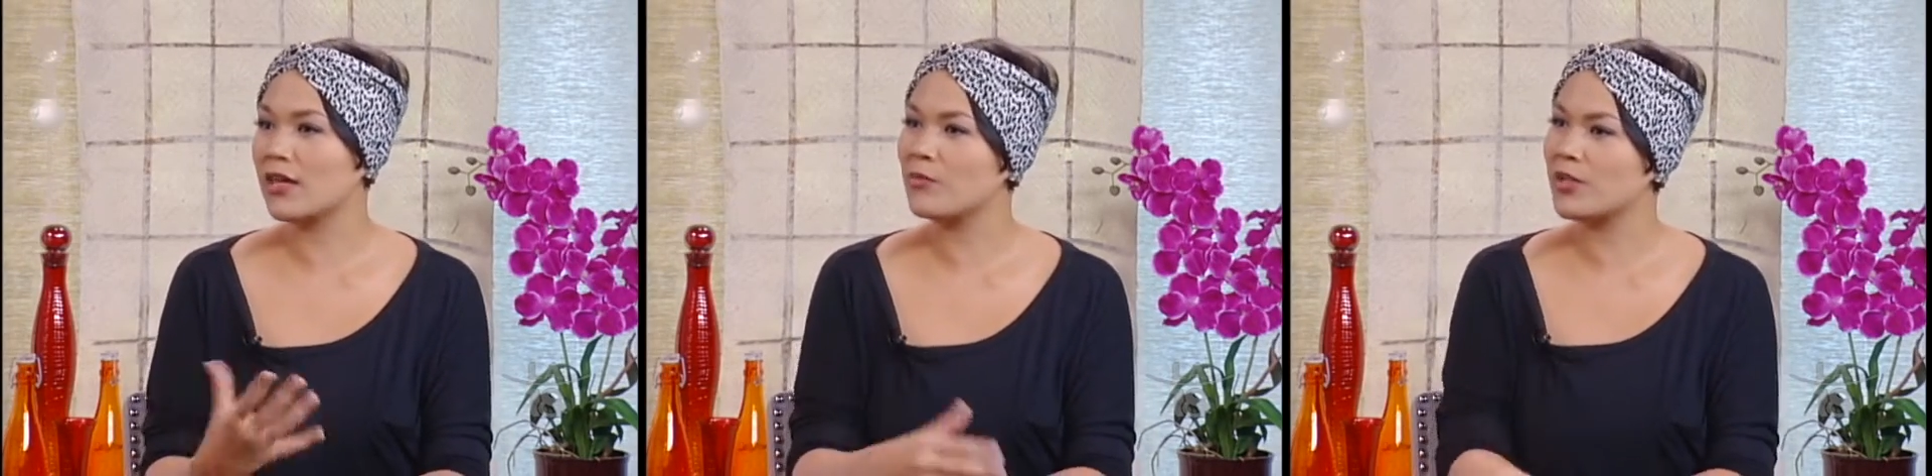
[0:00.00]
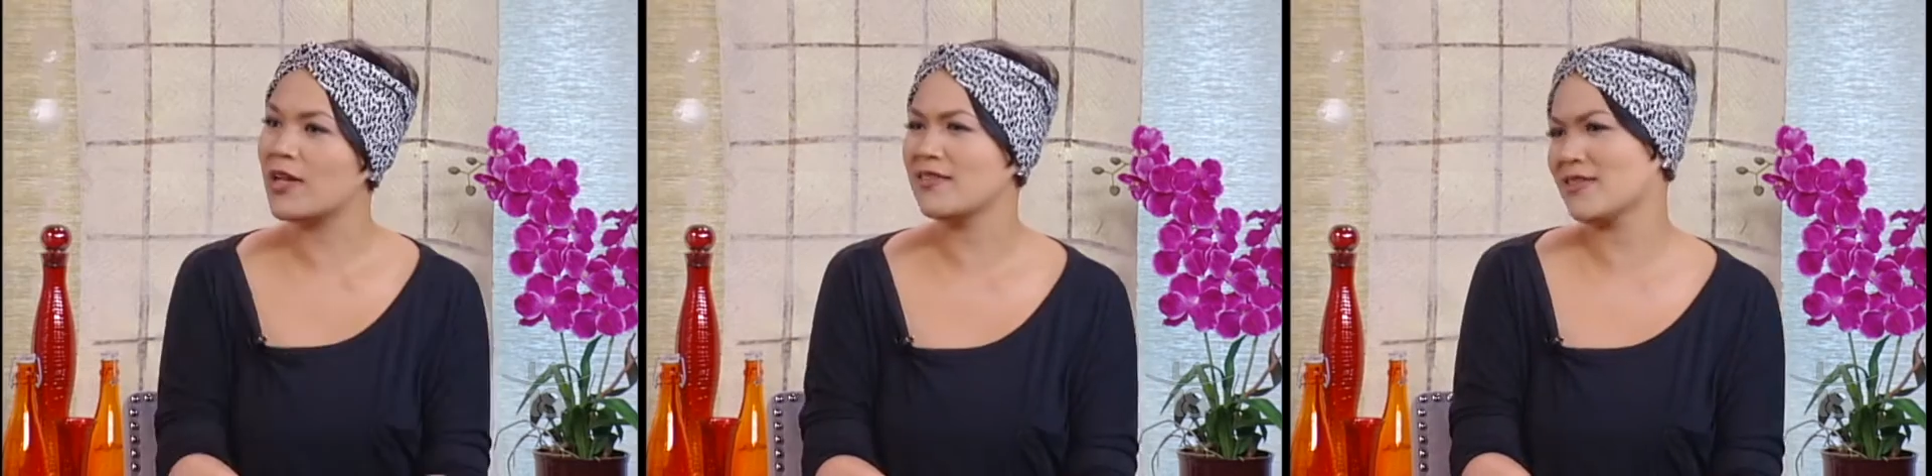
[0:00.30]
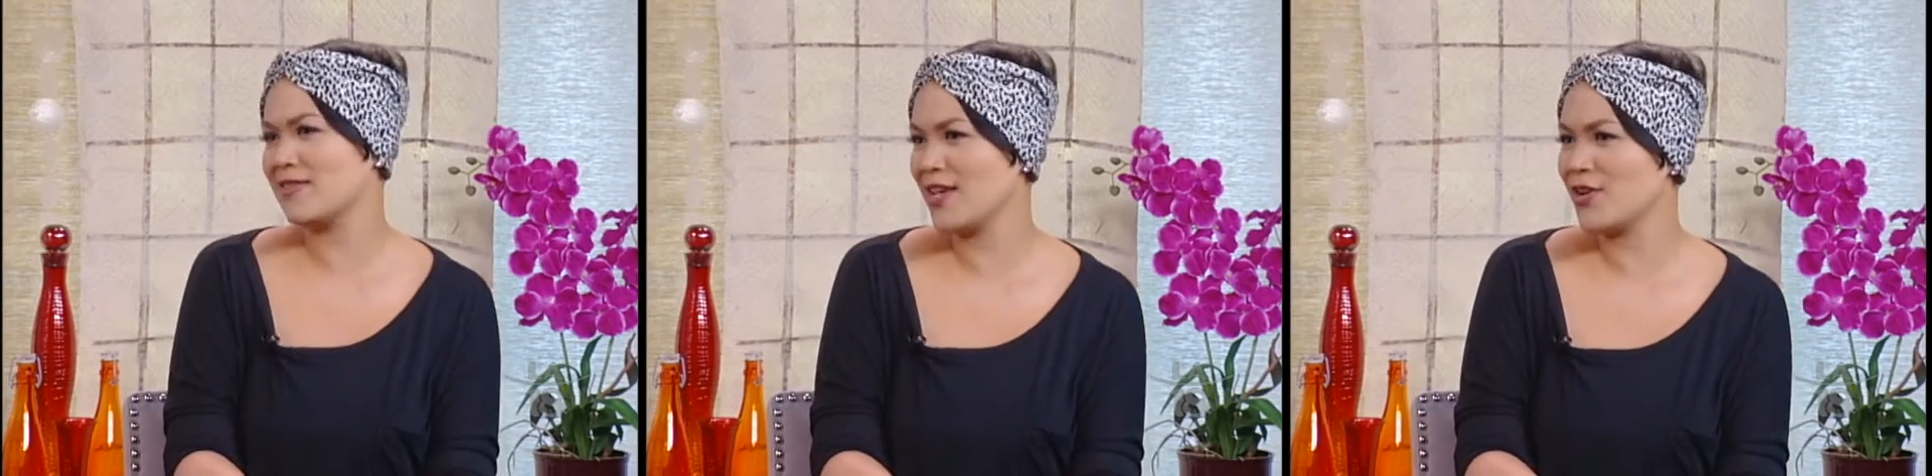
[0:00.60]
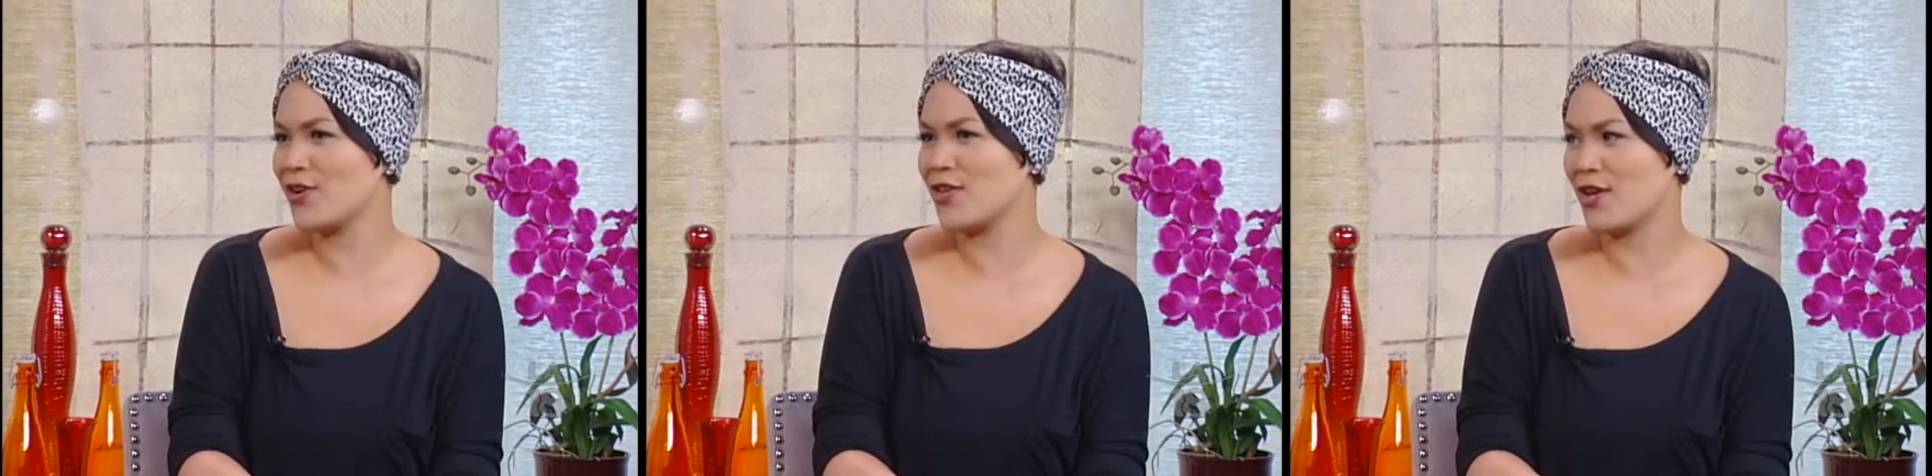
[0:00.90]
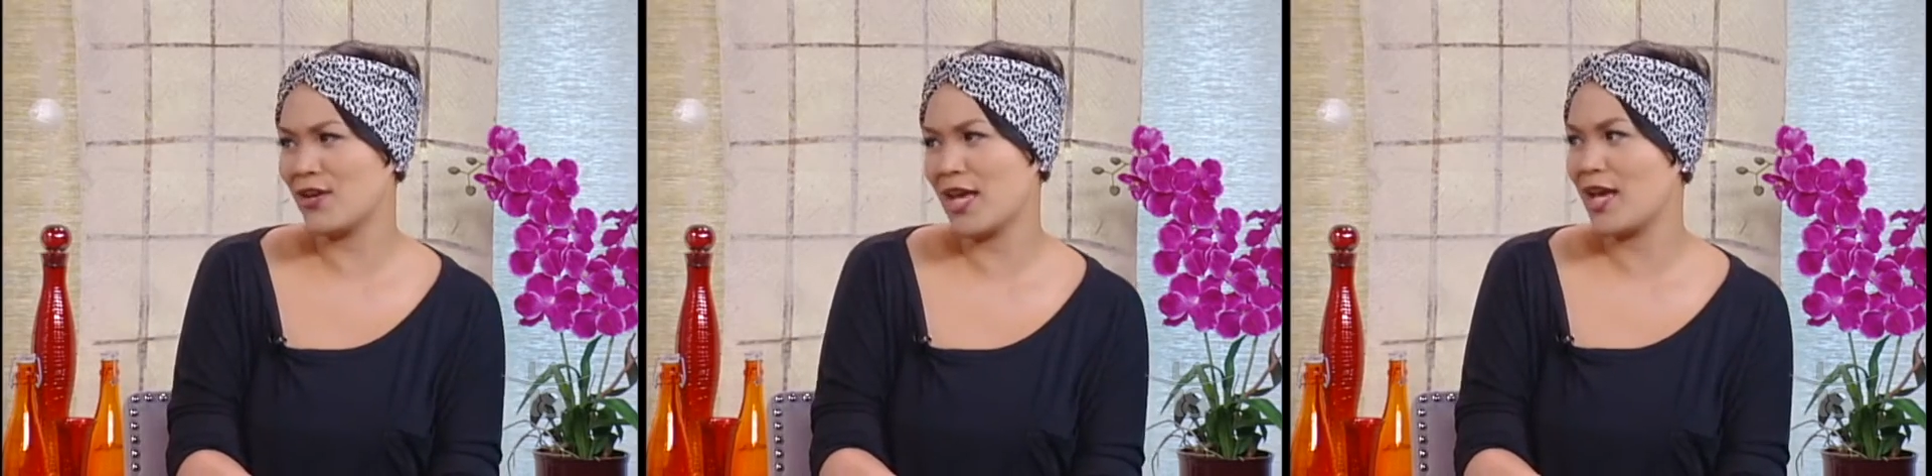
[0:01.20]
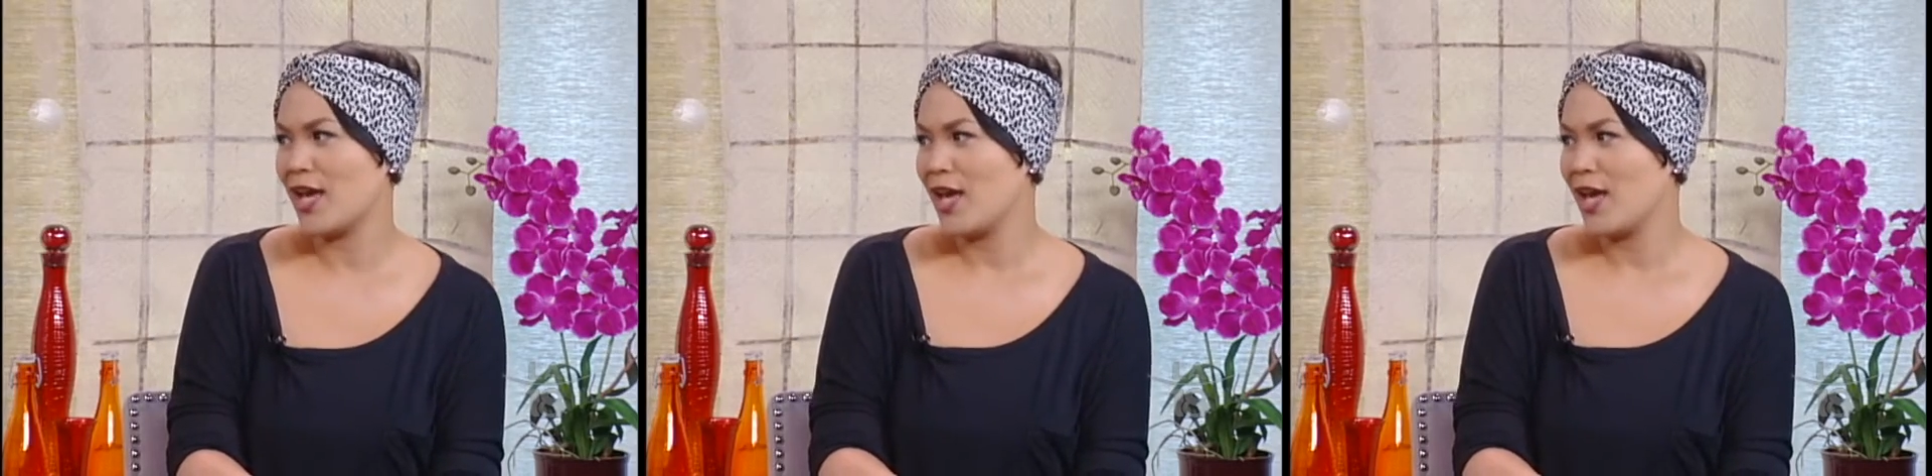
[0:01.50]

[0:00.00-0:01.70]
I mean, as a singer, they're like,